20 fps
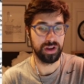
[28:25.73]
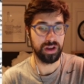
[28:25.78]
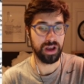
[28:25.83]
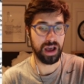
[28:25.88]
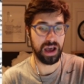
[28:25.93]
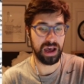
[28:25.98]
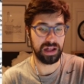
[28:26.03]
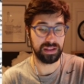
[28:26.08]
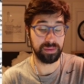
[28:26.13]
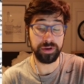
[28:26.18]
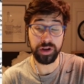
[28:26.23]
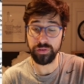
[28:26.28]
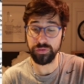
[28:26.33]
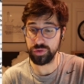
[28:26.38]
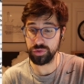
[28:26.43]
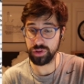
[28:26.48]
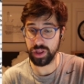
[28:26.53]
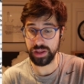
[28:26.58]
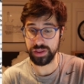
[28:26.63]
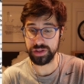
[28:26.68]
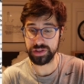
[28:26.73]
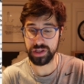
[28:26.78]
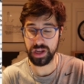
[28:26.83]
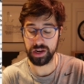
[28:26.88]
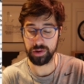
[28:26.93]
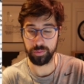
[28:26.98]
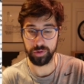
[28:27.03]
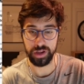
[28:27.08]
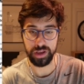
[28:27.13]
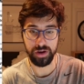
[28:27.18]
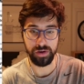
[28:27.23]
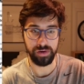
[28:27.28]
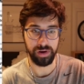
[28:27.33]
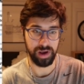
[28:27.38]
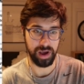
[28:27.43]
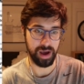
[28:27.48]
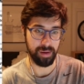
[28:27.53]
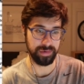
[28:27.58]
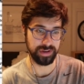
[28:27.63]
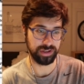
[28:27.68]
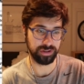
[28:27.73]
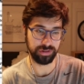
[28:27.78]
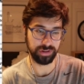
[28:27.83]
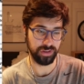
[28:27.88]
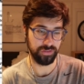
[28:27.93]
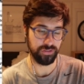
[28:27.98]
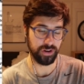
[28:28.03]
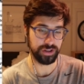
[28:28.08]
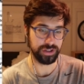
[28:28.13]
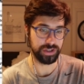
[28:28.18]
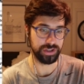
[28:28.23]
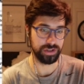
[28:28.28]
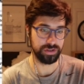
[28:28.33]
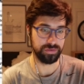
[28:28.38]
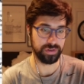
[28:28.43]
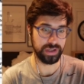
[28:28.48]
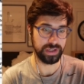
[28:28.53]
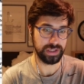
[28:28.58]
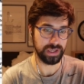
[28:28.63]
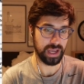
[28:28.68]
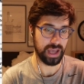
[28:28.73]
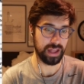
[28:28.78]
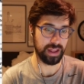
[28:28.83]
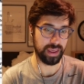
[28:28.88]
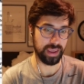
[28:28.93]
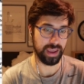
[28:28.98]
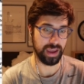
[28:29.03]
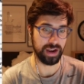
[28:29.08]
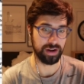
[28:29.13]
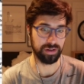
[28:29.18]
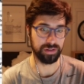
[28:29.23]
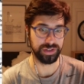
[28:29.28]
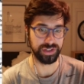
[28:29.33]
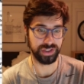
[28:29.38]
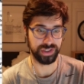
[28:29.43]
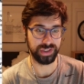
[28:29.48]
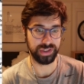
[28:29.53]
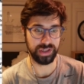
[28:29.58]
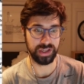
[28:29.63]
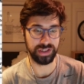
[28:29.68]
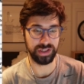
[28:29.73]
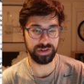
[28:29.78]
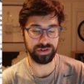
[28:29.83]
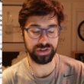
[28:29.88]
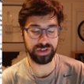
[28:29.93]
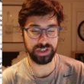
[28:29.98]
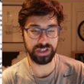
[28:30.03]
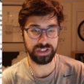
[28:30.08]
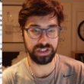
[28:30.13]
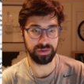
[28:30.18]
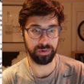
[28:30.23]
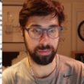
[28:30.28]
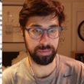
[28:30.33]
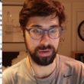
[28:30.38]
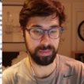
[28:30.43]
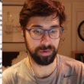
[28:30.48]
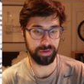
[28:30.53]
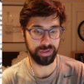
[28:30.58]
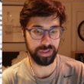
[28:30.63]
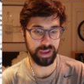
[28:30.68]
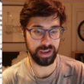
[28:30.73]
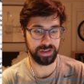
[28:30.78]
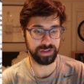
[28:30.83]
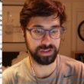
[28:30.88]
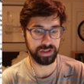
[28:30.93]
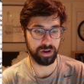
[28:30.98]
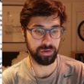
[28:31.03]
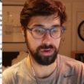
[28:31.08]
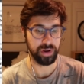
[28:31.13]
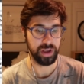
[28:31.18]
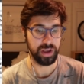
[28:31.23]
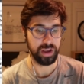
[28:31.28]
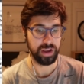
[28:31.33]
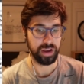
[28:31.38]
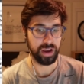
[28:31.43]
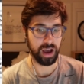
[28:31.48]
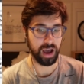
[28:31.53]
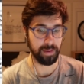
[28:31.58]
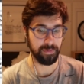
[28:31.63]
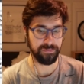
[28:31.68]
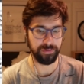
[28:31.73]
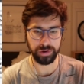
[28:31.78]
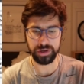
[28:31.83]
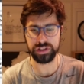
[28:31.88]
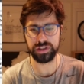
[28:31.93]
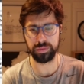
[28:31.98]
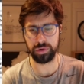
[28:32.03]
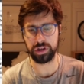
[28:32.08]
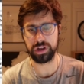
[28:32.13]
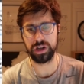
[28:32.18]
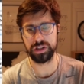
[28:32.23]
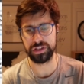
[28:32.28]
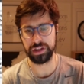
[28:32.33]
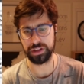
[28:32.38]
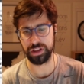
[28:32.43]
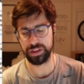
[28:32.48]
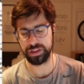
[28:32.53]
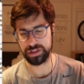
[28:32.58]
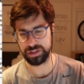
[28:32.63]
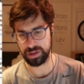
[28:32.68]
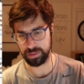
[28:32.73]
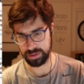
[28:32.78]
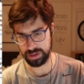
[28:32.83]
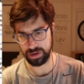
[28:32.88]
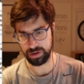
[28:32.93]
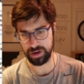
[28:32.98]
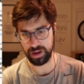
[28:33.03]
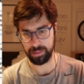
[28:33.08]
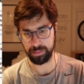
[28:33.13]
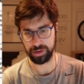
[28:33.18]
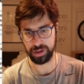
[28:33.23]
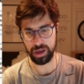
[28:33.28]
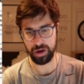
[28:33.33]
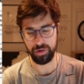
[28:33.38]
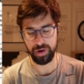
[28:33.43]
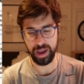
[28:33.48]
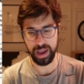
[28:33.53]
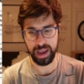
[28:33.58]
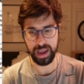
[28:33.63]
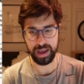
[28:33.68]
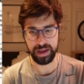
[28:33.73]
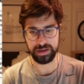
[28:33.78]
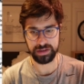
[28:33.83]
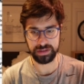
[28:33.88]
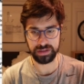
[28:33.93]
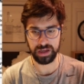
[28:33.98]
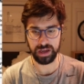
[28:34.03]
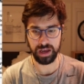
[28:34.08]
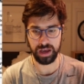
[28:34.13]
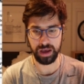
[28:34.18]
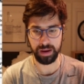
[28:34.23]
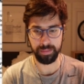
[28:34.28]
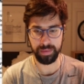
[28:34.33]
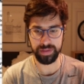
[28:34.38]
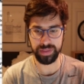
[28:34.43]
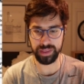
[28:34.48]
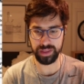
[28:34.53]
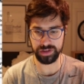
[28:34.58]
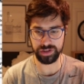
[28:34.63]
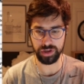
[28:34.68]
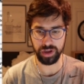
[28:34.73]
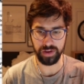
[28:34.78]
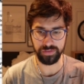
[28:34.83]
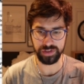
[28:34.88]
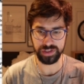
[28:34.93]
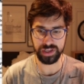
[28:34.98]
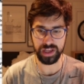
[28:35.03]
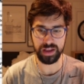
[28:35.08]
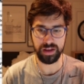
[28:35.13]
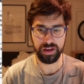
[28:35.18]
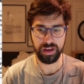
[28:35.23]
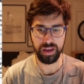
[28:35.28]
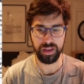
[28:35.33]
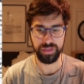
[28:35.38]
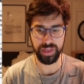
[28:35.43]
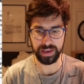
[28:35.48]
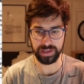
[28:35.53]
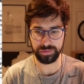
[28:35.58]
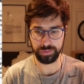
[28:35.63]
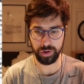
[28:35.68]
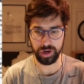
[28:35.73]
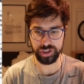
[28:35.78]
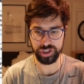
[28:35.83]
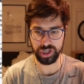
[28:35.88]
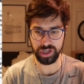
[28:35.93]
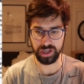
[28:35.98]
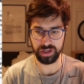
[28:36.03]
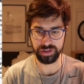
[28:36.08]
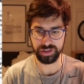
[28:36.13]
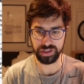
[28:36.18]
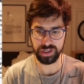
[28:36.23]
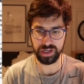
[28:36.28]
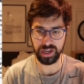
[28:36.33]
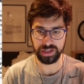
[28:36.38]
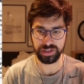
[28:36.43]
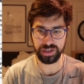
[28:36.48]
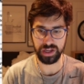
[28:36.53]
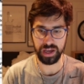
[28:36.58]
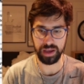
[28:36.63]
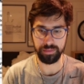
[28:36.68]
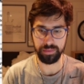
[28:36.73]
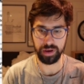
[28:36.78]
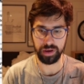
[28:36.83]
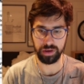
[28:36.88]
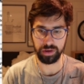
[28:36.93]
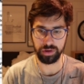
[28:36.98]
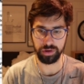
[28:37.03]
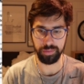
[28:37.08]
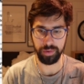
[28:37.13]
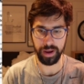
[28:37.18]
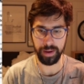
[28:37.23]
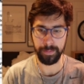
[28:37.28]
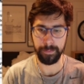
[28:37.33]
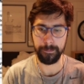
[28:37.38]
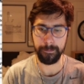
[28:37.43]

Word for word: uh, let me know if you like this kind of video. Um, it's certainly fun to do, and I like I don't know, it's just it's interesting to see what people think. So um, if you want to see more content like this, let me know down below. And um, I think that's all I have to say. Thanks for watching, and I'll see you next time. Goodbye.